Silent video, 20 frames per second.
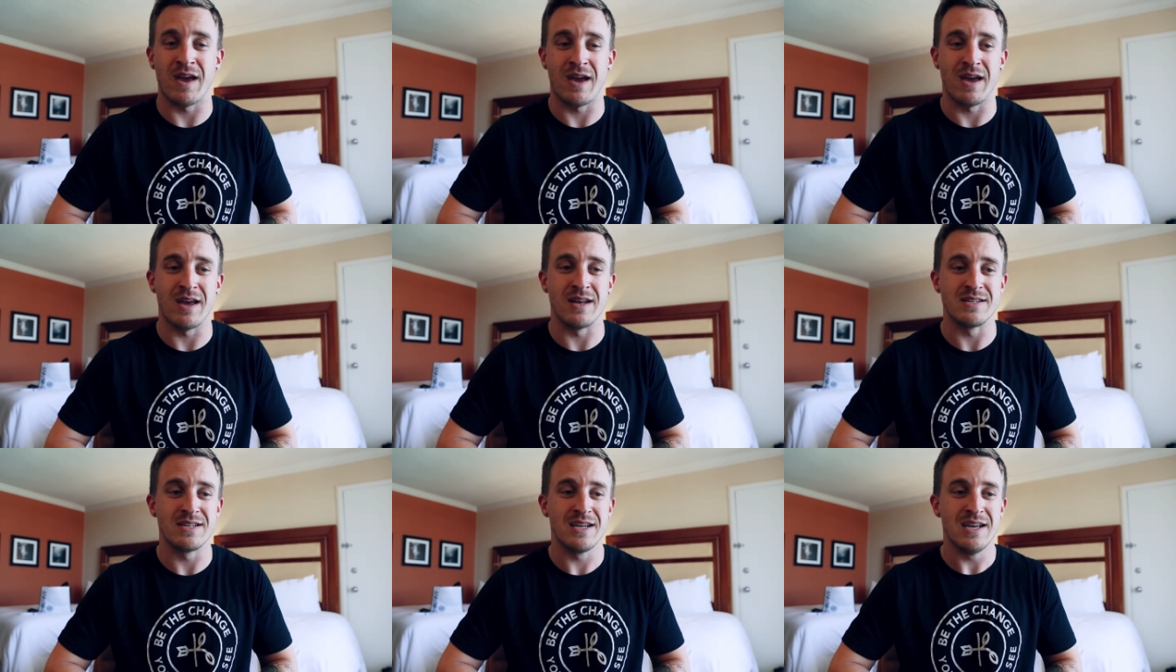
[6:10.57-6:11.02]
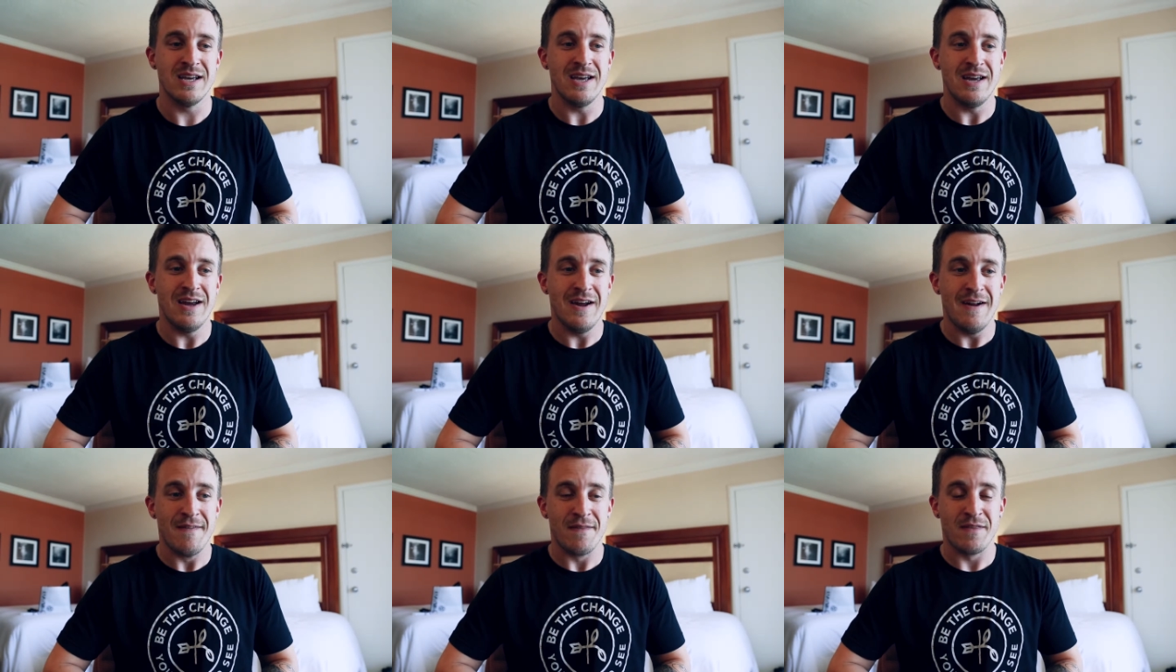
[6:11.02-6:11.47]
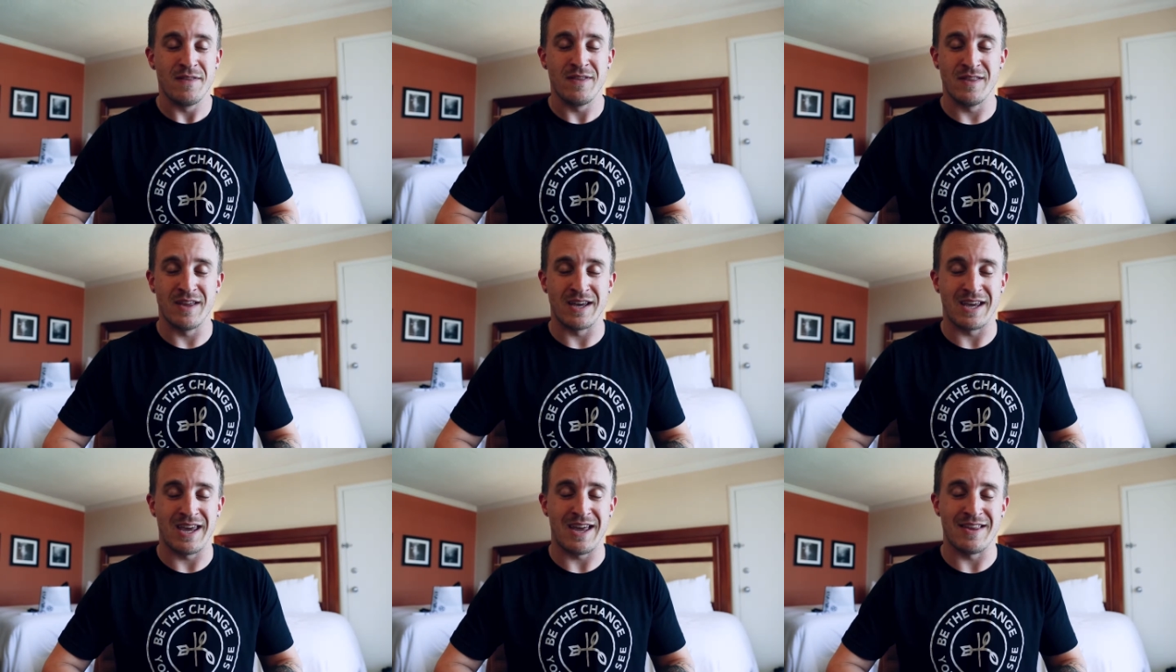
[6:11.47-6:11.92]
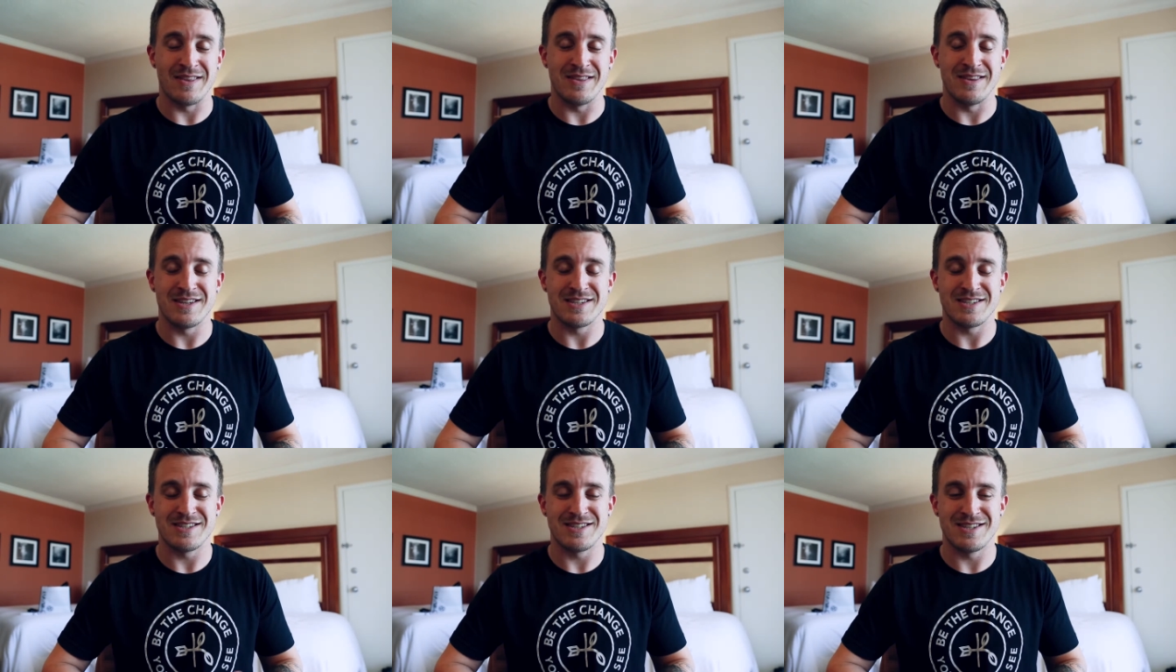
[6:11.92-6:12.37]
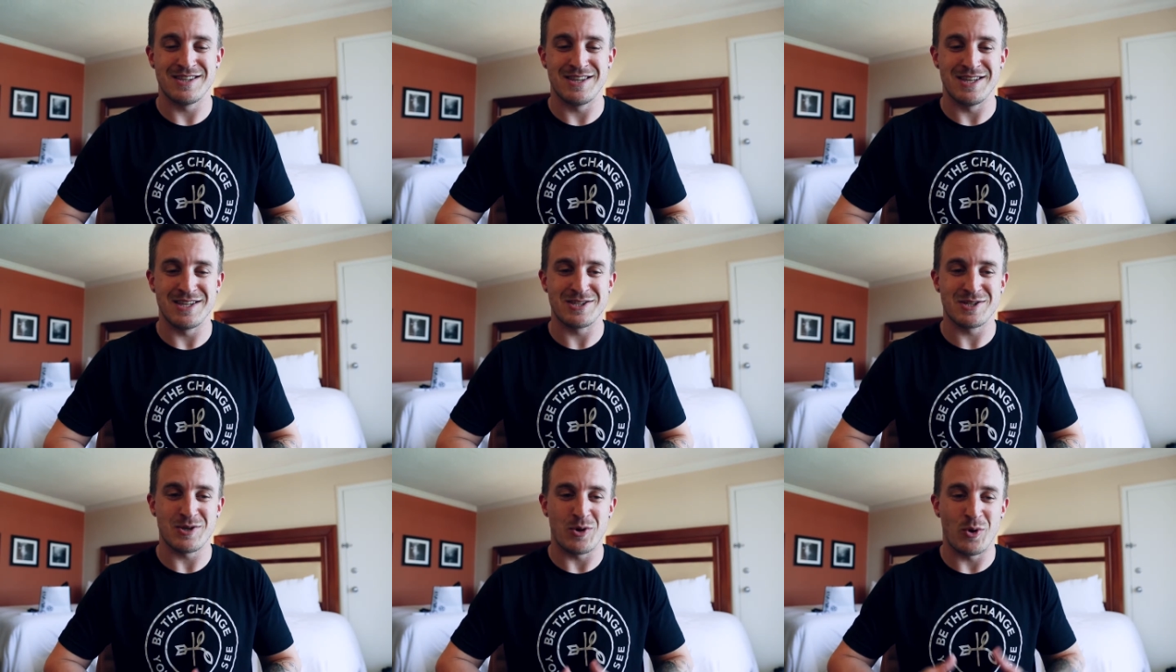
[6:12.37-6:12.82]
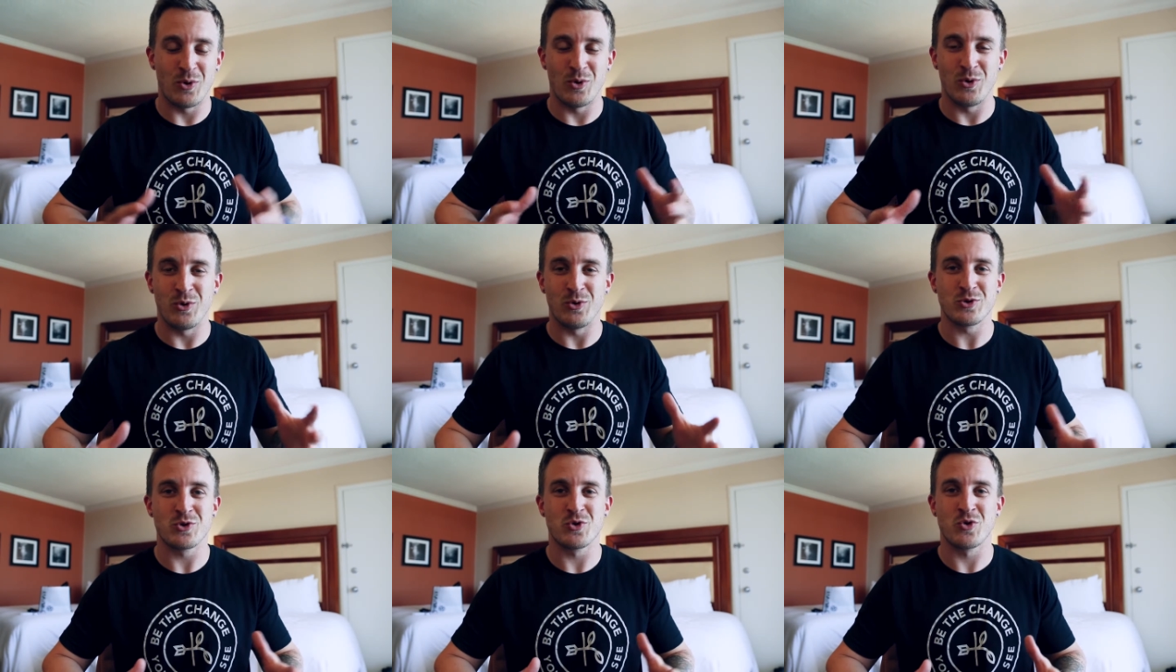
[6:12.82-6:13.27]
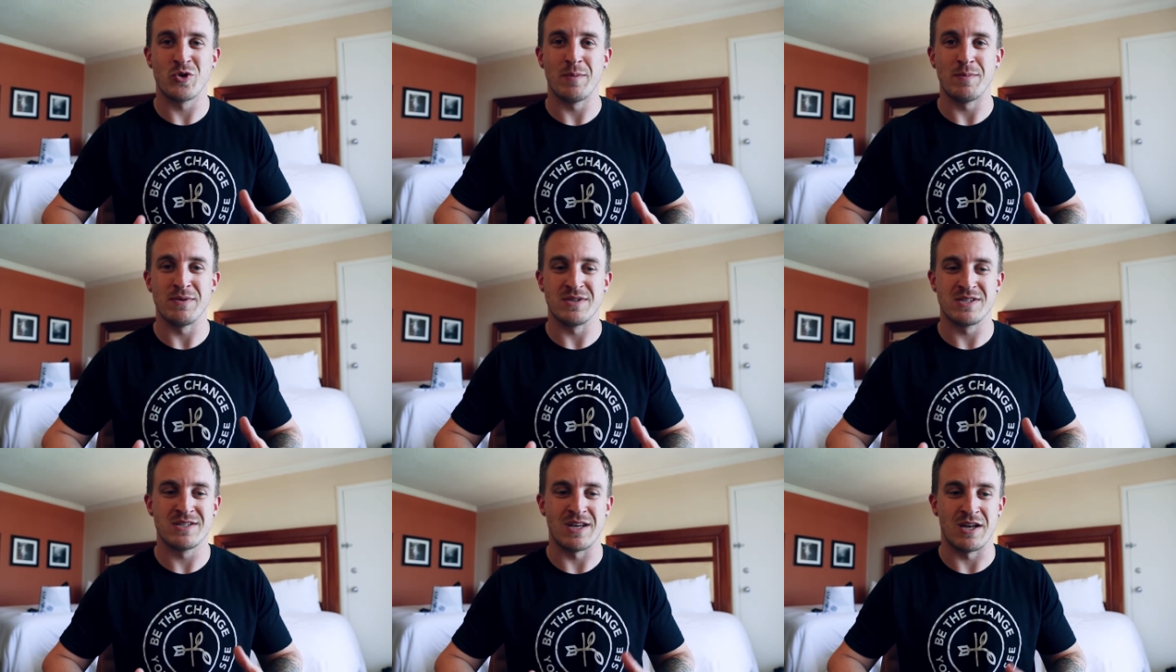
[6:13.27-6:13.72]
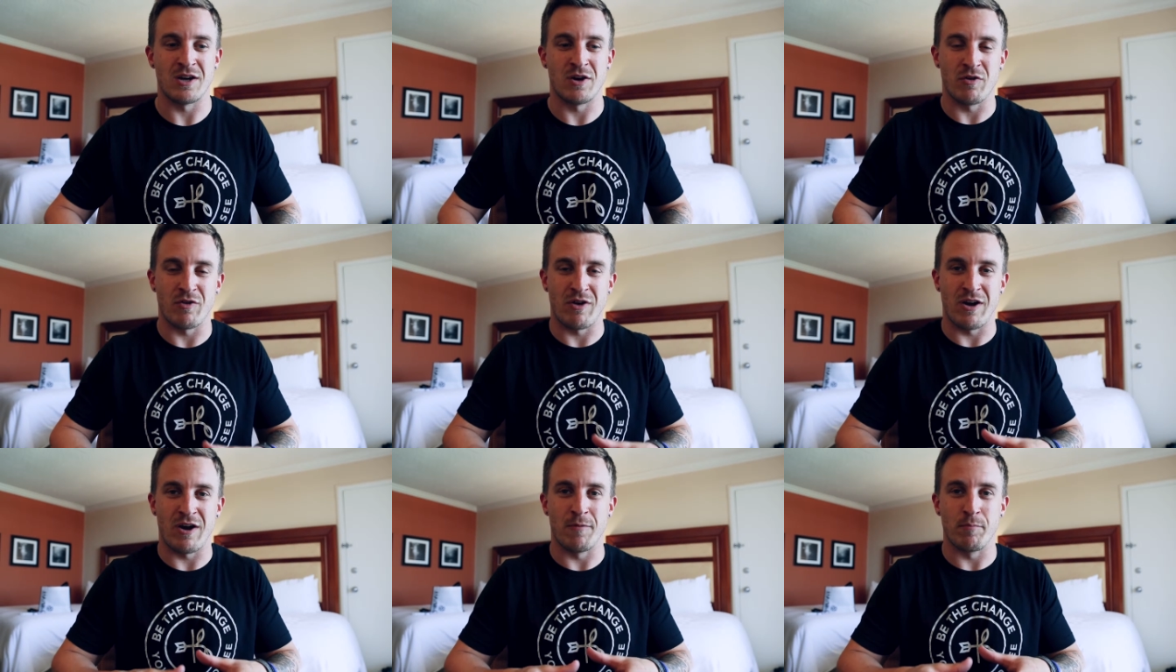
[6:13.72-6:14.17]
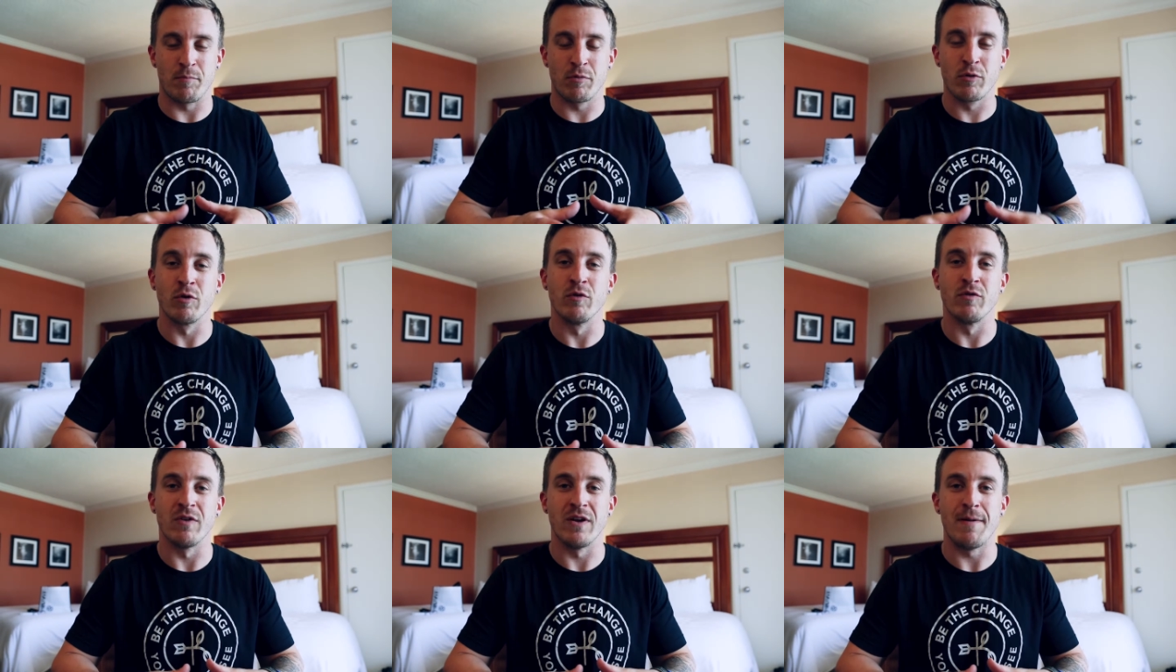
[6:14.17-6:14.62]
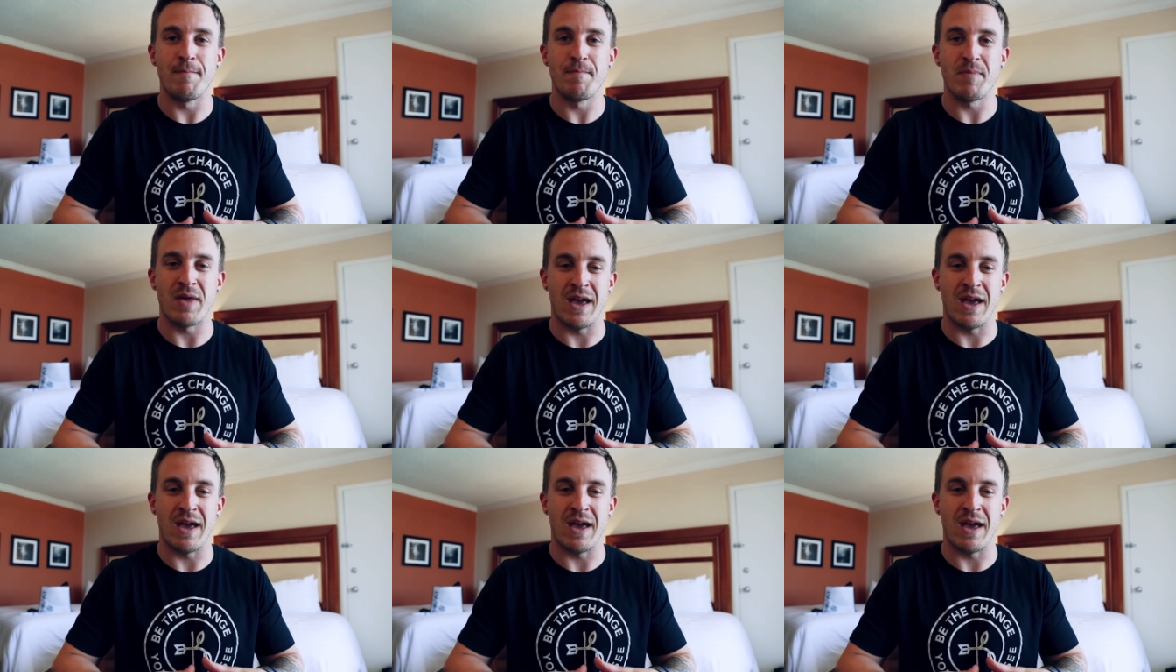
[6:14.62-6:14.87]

And again, this whole trip is centered around Pruvit